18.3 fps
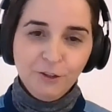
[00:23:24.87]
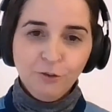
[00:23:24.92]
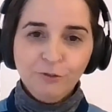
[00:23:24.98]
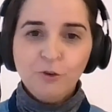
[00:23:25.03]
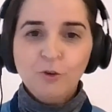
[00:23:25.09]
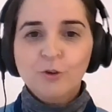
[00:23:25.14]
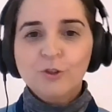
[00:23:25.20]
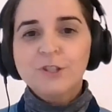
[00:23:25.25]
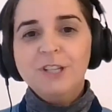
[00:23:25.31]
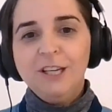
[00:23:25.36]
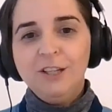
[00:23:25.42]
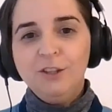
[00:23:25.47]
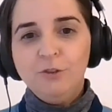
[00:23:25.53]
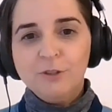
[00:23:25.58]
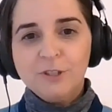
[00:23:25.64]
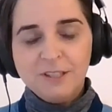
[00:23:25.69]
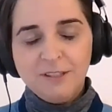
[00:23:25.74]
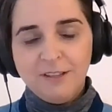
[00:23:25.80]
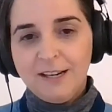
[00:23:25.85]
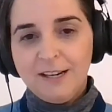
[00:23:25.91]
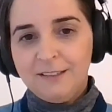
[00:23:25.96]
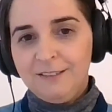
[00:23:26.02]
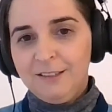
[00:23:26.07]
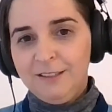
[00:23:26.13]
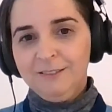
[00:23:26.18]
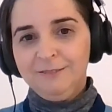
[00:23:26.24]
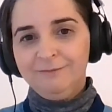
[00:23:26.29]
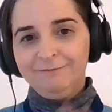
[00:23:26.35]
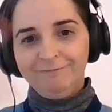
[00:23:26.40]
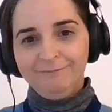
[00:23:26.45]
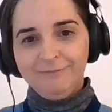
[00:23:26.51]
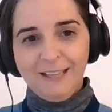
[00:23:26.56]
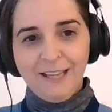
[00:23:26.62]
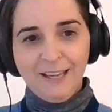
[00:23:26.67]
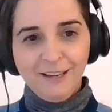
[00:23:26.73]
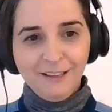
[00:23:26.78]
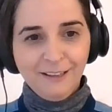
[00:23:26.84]
And of course, then you start
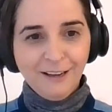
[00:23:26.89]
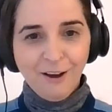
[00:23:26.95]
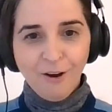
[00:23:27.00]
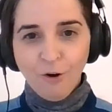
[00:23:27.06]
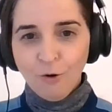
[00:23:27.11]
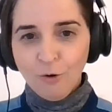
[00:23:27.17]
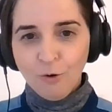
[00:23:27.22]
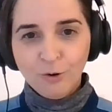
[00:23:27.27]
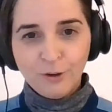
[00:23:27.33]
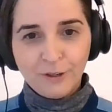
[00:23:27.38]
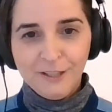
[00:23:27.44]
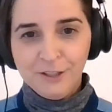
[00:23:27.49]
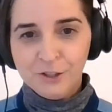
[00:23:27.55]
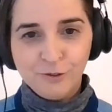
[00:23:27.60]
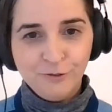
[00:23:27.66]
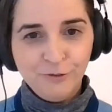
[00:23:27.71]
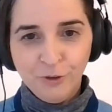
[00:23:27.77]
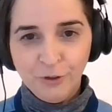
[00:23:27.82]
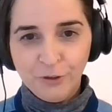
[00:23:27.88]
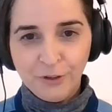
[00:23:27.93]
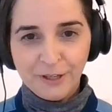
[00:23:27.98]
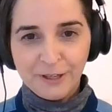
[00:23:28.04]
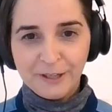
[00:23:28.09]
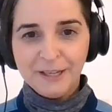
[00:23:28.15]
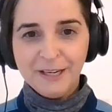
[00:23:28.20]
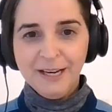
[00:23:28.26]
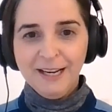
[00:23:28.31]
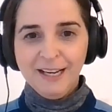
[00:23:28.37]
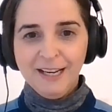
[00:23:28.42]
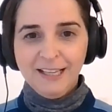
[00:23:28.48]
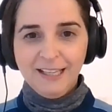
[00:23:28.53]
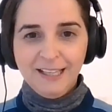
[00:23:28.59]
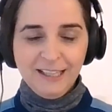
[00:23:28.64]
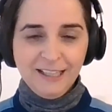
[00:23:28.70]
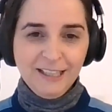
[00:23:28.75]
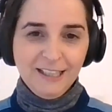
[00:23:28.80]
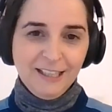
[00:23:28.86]
getting a whole range of other
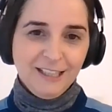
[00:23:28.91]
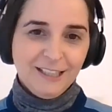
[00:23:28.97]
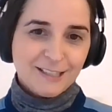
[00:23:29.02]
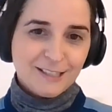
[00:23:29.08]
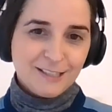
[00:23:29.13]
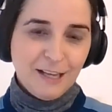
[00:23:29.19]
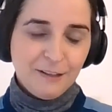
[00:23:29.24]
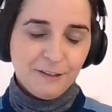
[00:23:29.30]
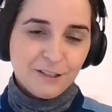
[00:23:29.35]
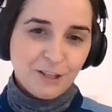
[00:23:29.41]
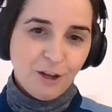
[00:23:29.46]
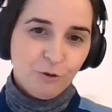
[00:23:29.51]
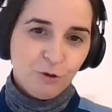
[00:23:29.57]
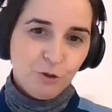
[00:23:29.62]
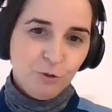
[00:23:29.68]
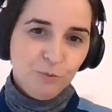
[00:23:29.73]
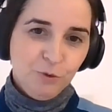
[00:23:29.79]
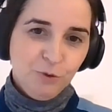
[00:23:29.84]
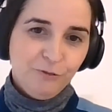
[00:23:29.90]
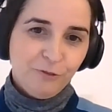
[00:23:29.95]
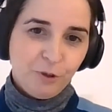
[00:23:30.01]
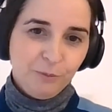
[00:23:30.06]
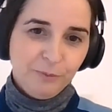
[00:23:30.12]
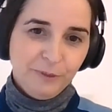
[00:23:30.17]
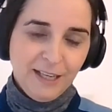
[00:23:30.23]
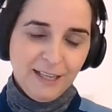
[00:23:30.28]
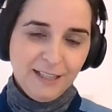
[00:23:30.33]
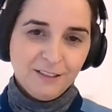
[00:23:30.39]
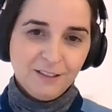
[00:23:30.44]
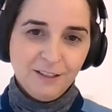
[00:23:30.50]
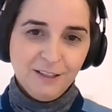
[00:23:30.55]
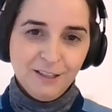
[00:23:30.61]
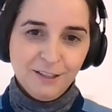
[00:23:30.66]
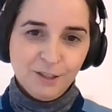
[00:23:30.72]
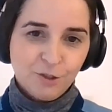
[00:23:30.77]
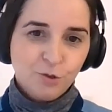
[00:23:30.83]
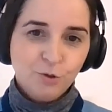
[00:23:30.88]
studies, how you move from that
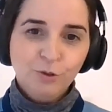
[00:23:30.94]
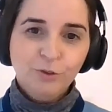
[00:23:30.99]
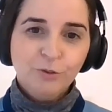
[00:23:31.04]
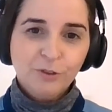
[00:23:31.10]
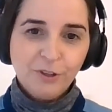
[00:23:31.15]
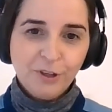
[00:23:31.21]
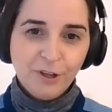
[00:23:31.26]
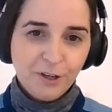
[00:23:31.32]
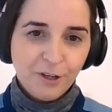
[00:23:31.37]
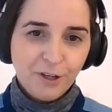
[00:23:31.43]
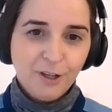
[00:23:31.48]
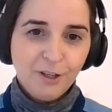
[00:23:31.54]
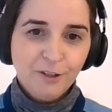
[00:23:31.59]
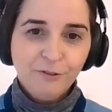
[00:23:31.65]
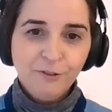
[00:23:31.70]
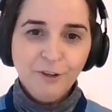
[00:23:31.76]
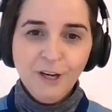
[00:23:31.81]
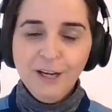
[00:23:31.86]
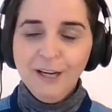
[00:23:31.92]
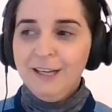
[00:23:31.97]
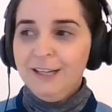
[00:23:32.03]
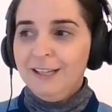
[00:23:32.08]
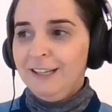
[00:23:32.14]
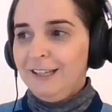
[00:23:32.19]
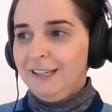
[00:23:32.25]
suture curve